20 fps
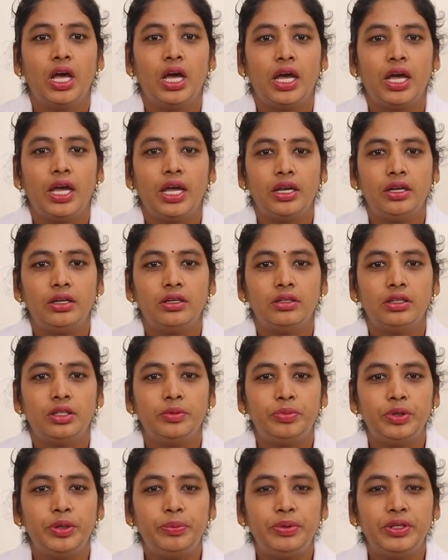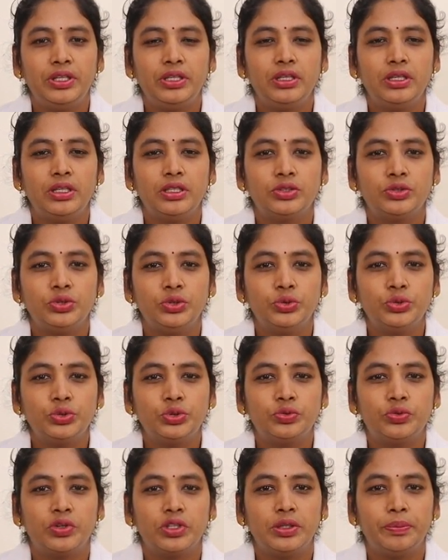and the PPE is
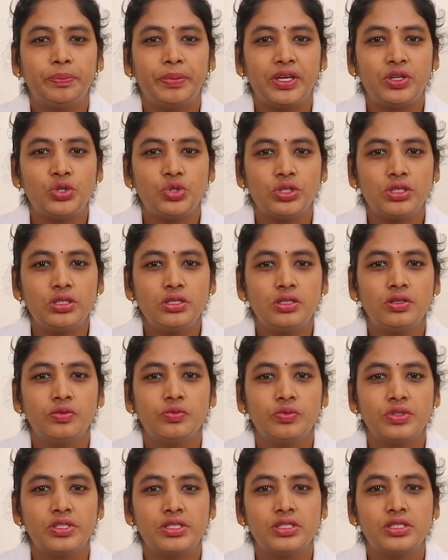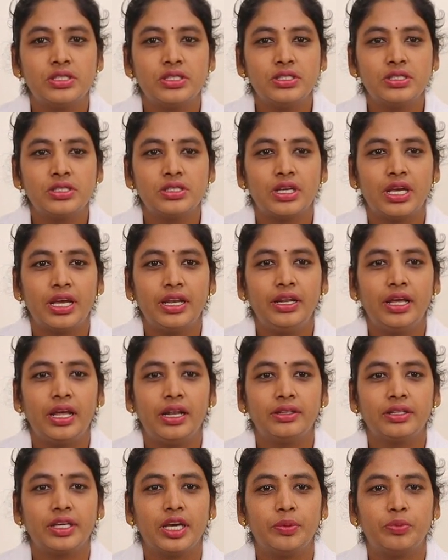used for the patient, visitors and
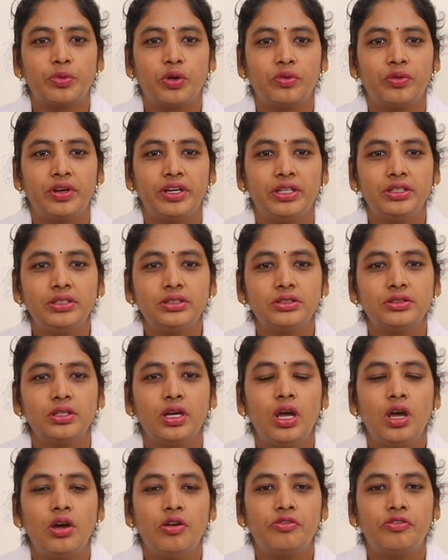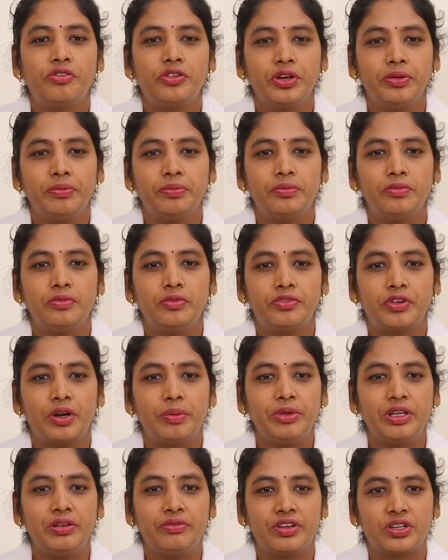healthcare providers
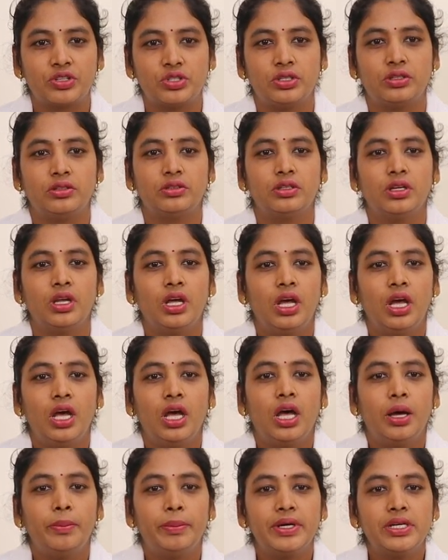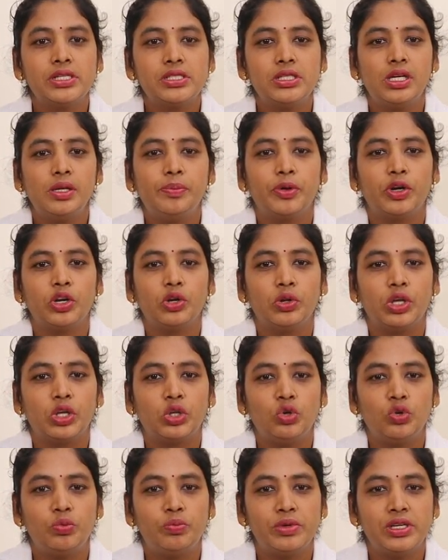from infection. Personal protective
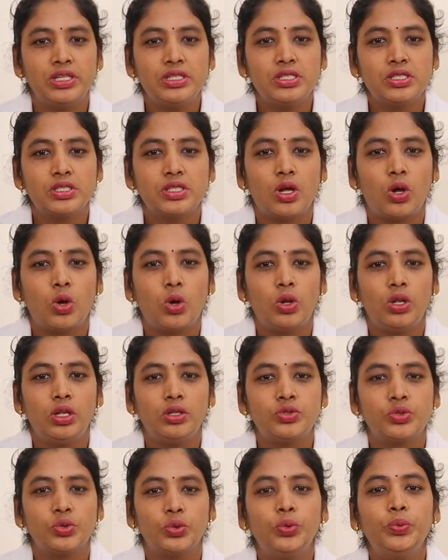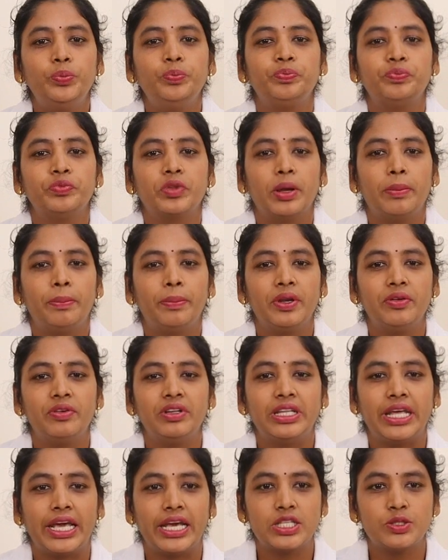equipments also
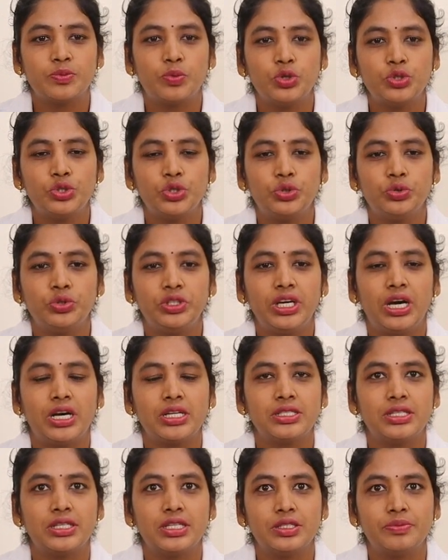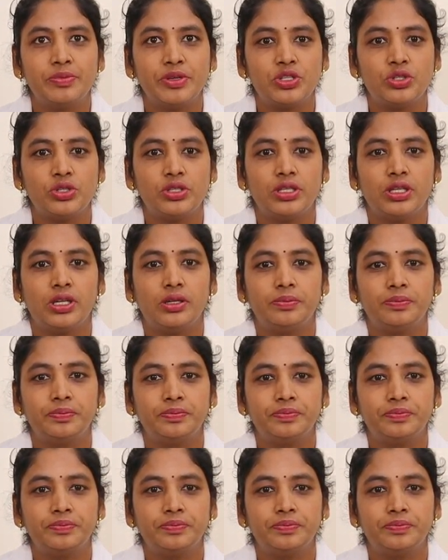prevent the exposure to the hazardous material.